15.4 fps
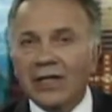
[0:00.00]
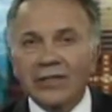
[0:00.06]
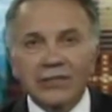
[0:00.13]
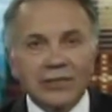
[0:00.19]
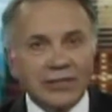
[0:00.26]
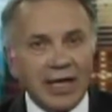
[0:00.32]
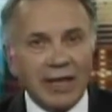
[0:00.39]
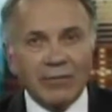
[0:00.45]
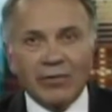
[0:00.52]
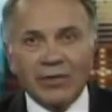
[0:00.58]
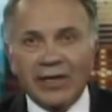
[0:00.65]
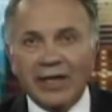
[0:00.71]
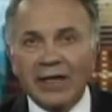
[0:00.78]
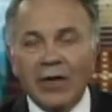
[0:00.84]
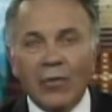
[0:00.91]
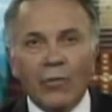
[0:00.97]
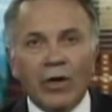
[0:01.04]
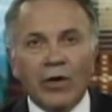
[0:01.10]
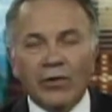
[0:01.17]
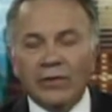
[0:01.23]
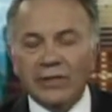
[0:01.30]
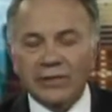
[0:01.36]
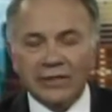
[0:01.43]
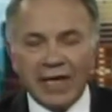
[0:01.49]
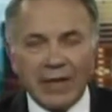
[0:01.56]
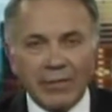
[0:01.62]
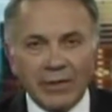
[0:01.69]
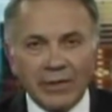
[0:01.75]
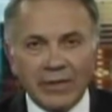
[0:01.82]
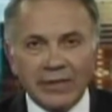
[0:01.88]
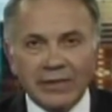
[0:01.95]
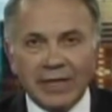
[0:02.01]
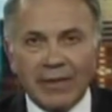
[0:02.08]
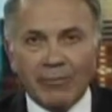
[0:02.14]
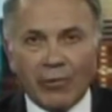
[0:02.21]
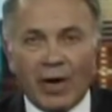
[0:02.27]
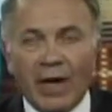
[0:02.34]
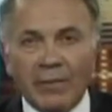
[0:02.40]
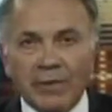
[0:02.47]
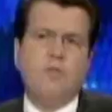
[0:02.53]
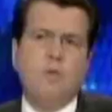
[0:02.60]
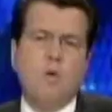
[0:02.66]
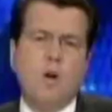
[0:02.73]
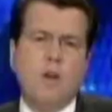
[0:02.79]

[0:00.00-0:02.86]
Same thing. We heard the same promises. So why can't you